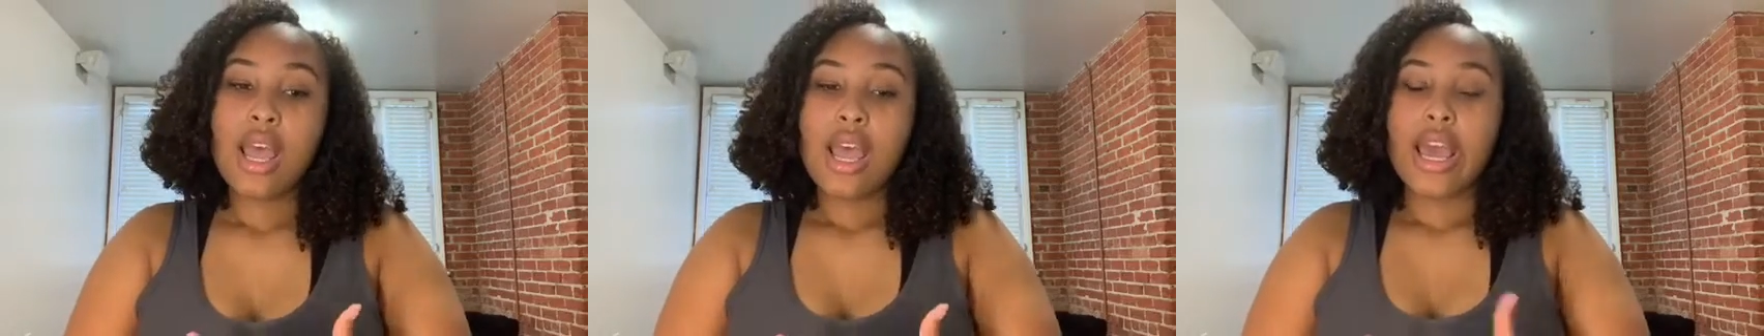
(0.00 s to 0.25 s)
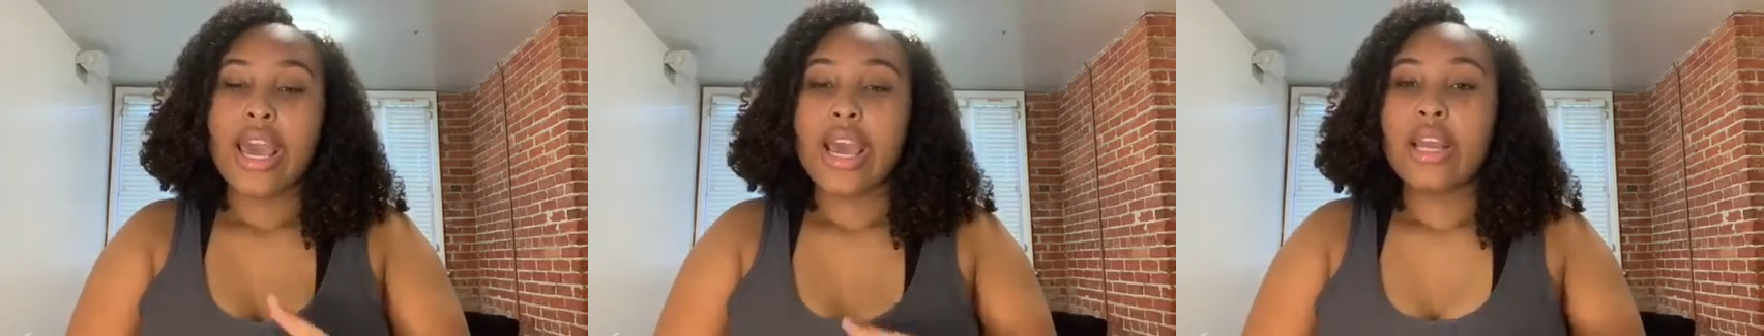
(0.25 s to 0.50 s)

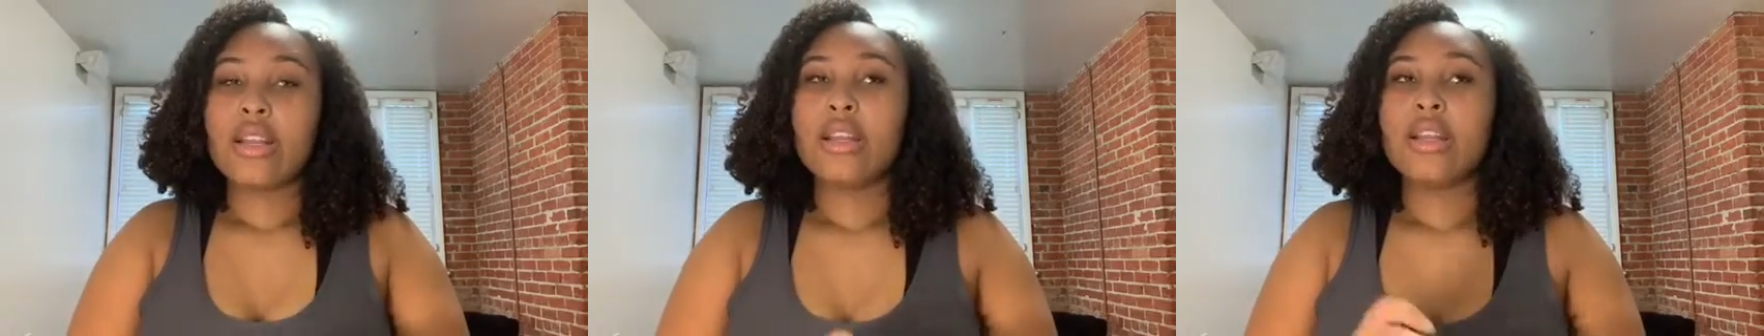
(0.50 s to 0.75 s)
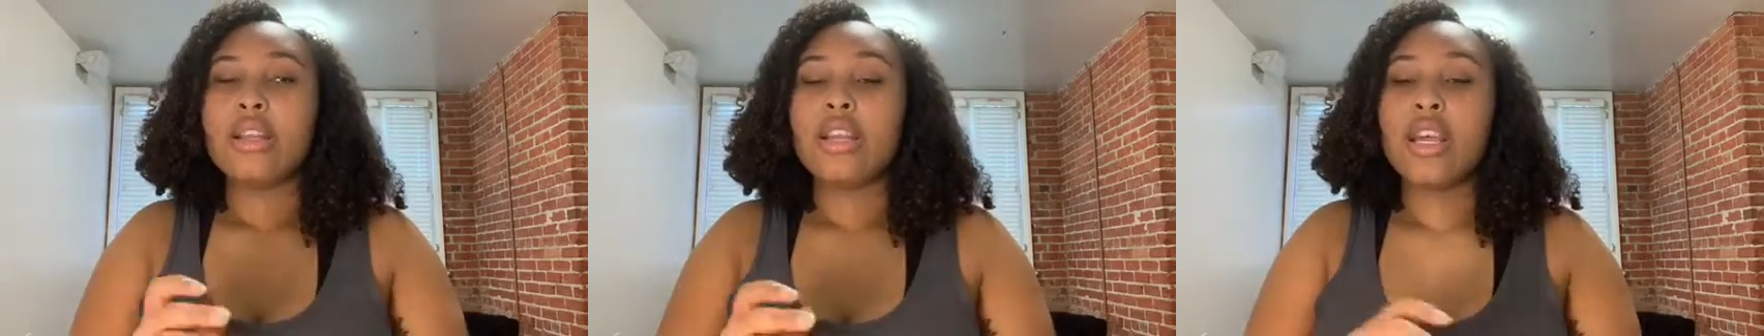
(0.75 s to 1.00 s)

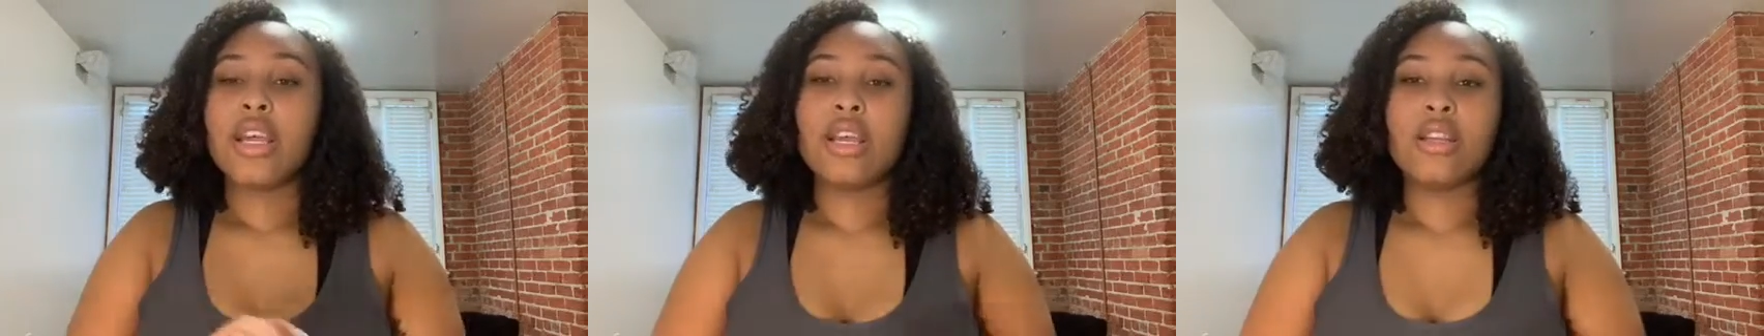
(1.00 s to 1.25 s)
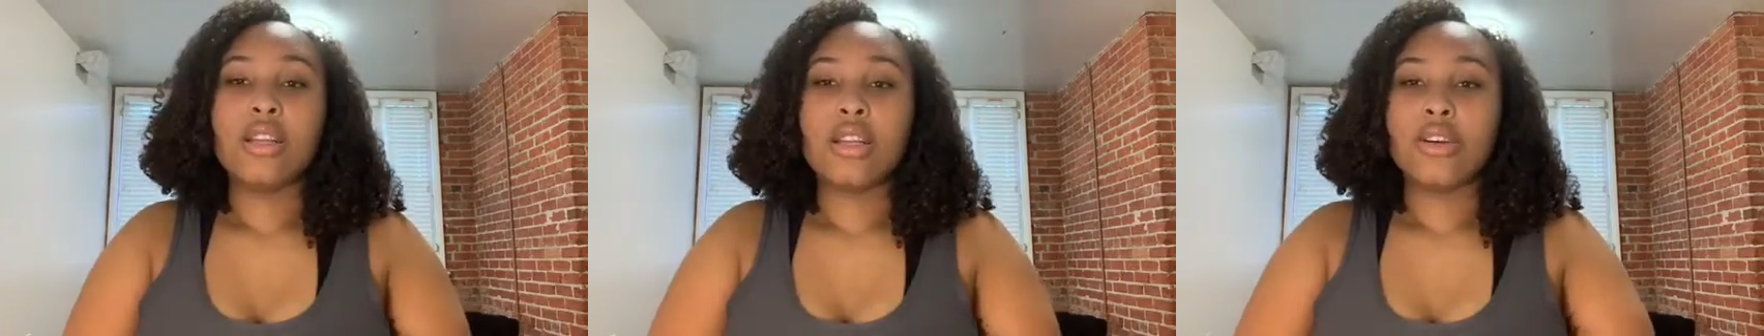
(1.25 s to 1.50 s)
and it
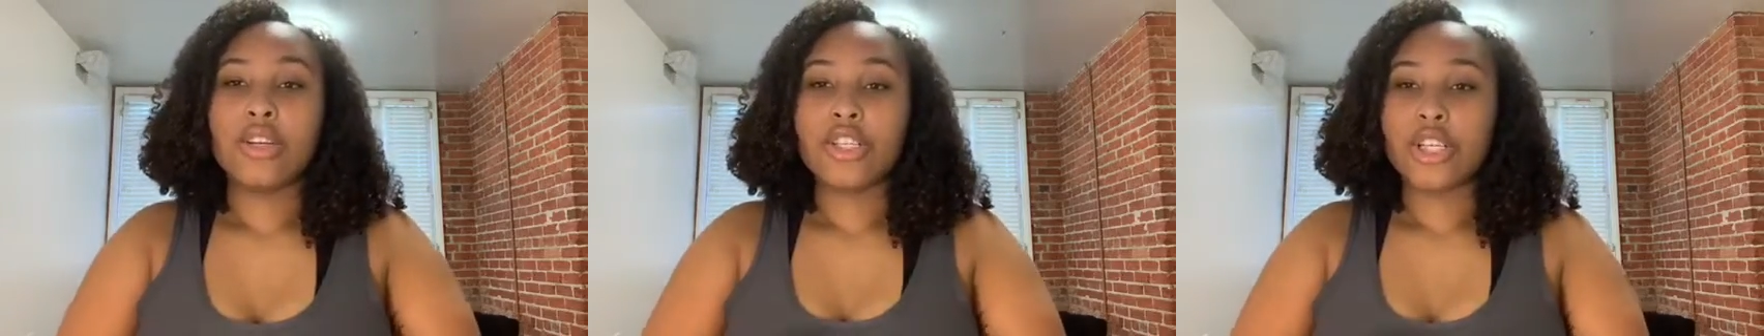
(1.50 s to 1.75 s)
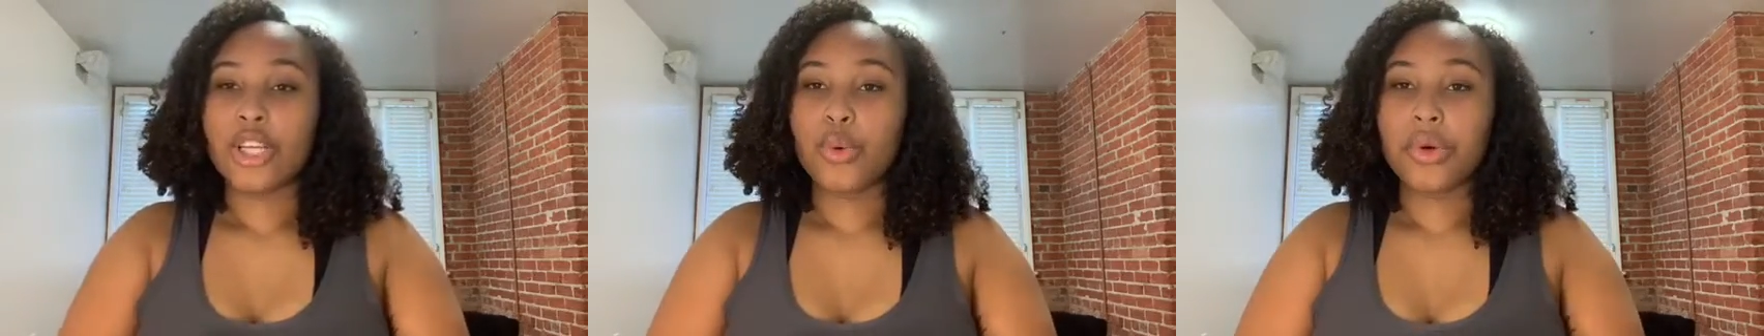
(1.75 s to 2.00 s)
ended on
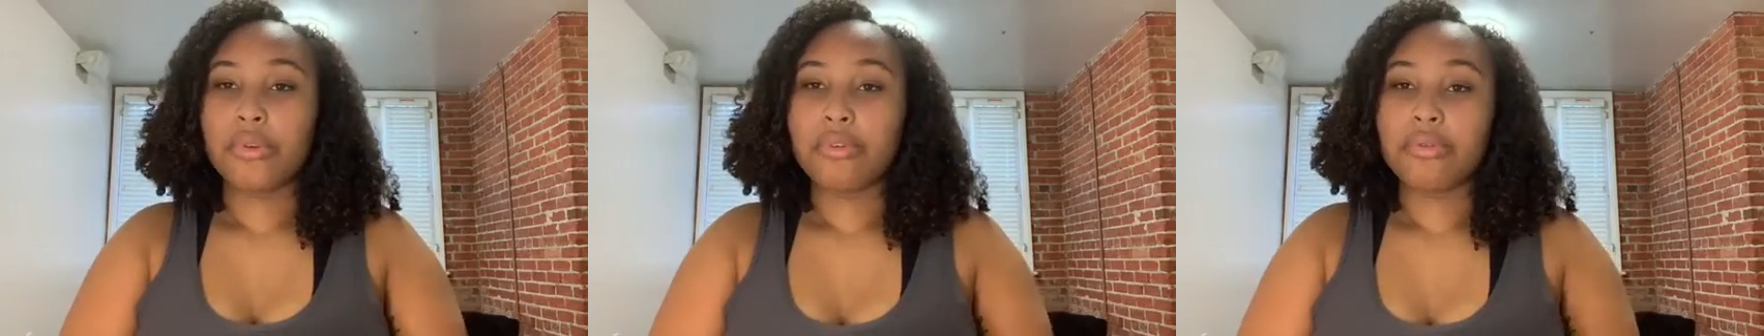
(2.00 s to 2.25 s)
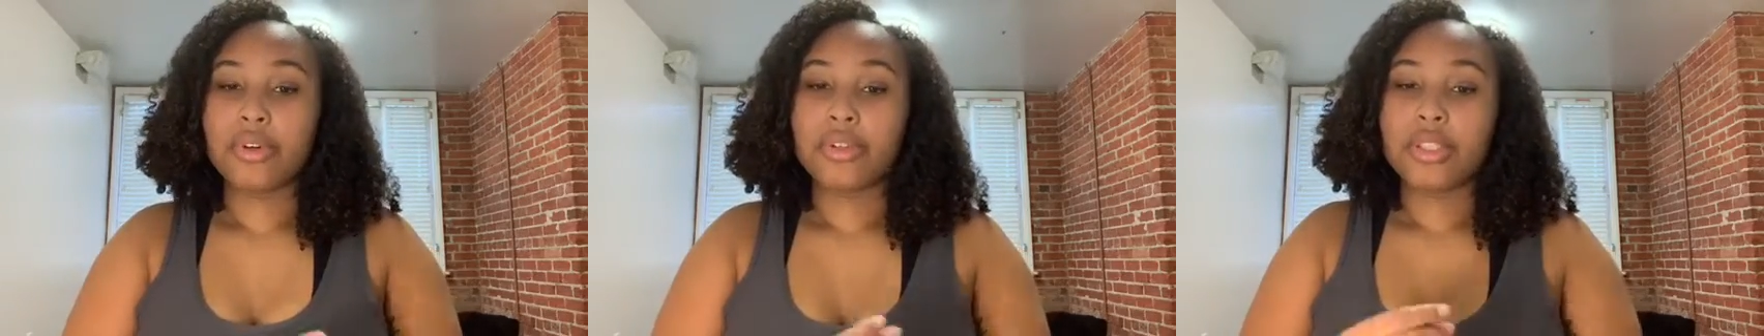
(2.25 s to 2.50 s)
January
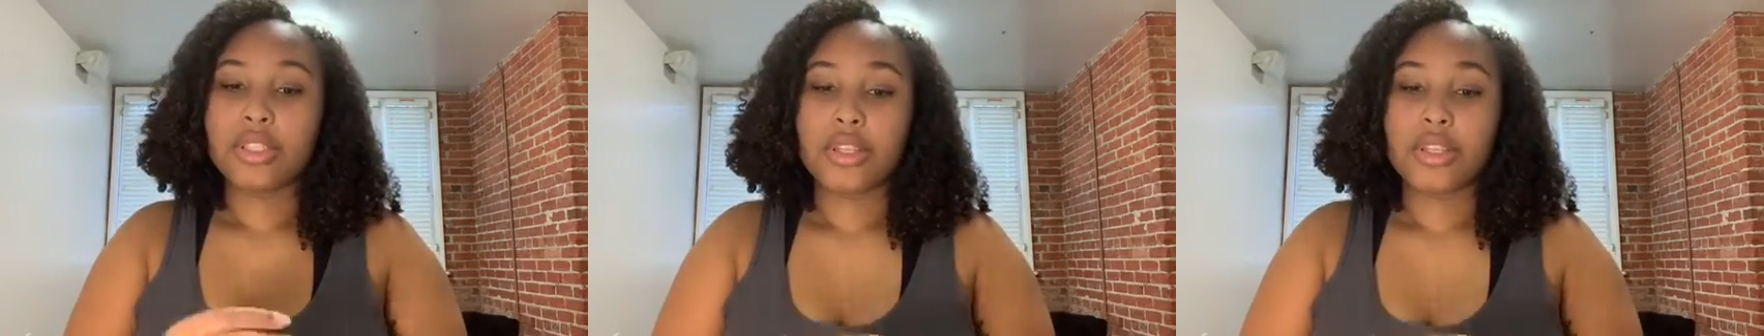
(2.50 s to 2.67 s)
1st.